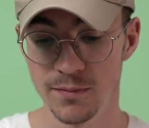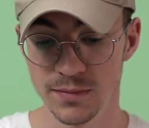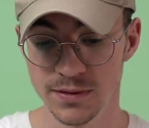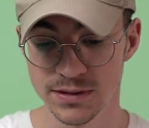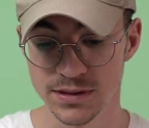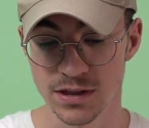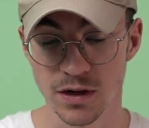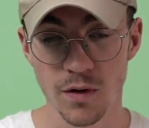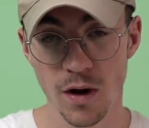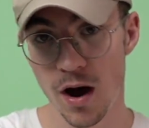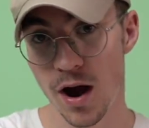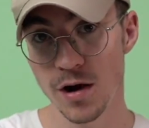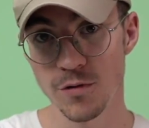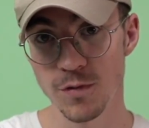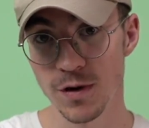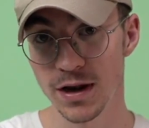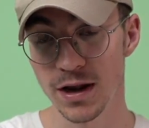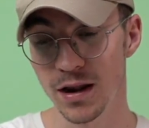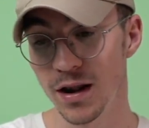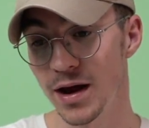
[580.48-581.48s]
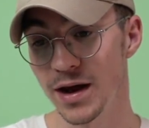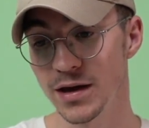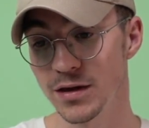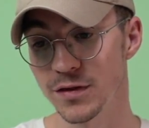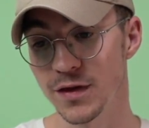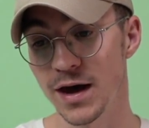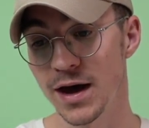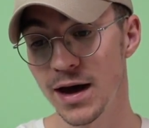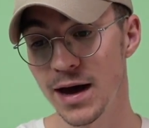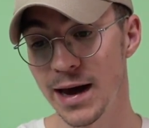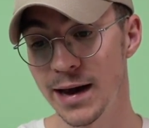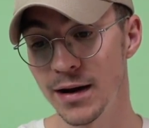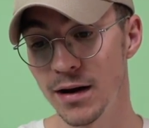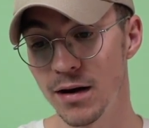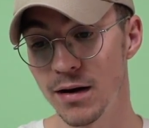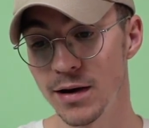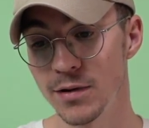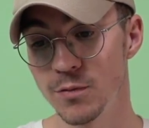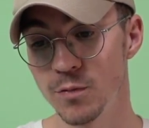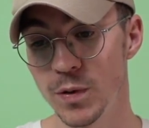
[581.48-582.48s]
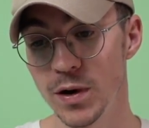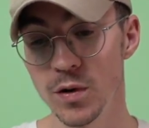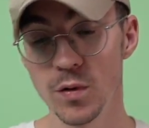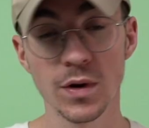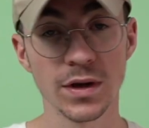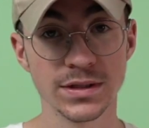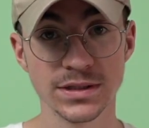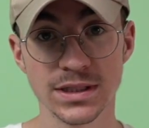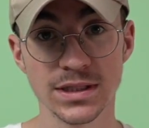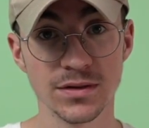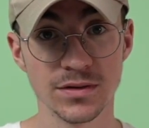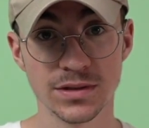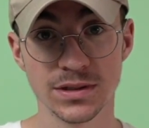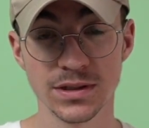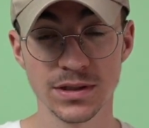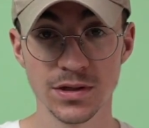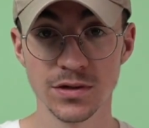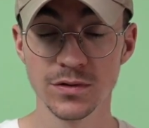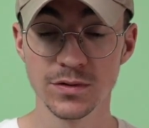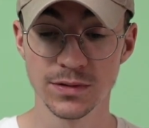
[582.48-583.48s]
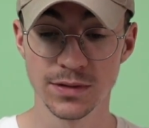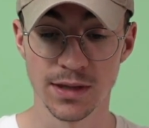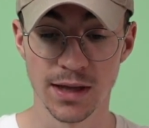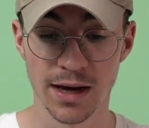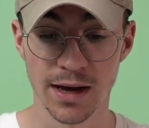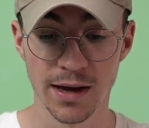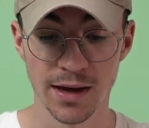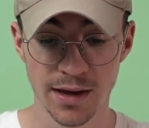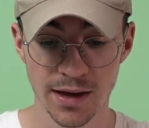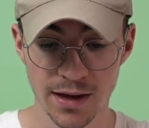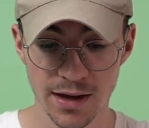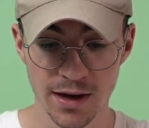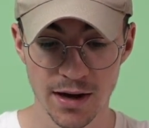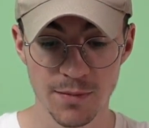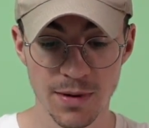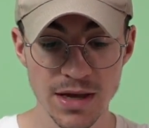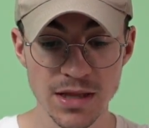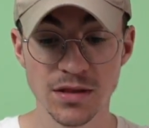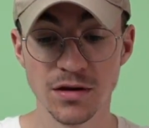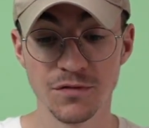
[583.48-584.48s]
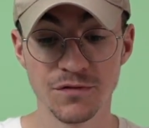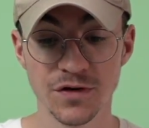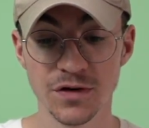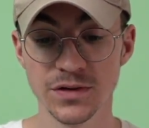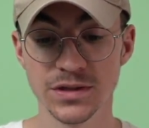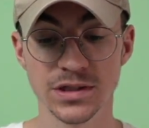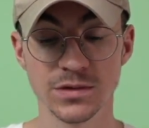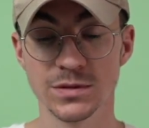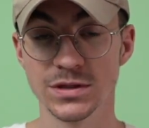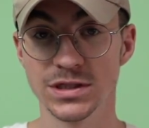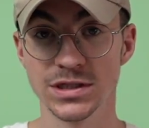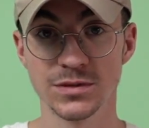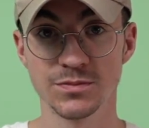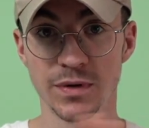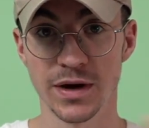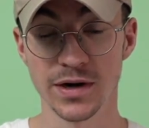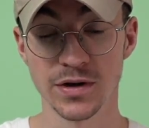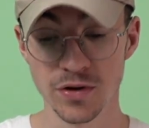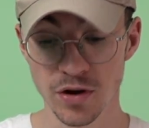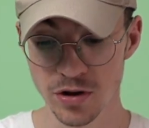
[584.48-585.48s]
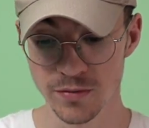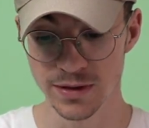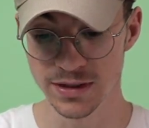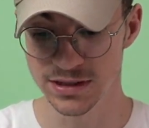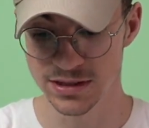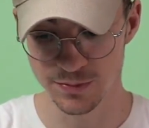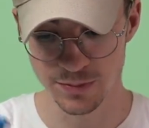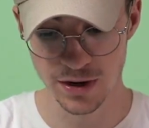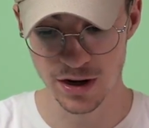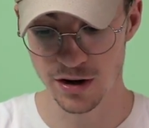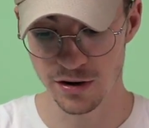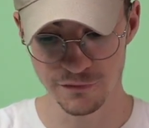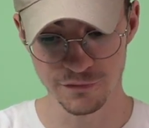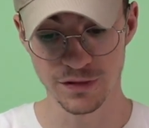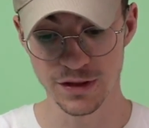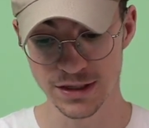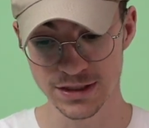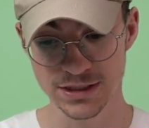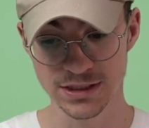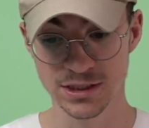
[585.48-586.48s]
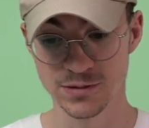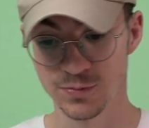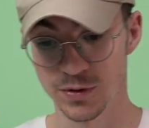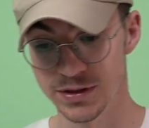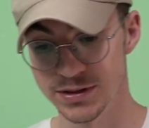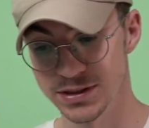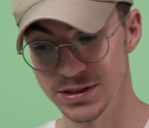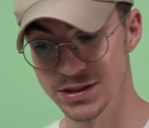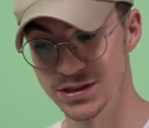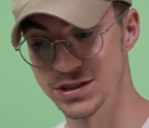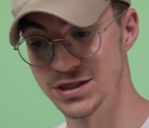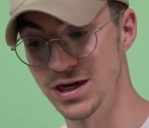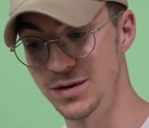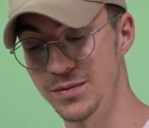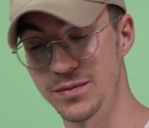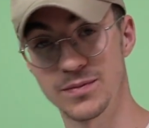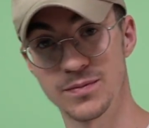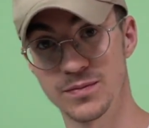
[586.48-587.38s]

So I really like that, and I will continue to use that in the future, which is by no means a part of this sponsorship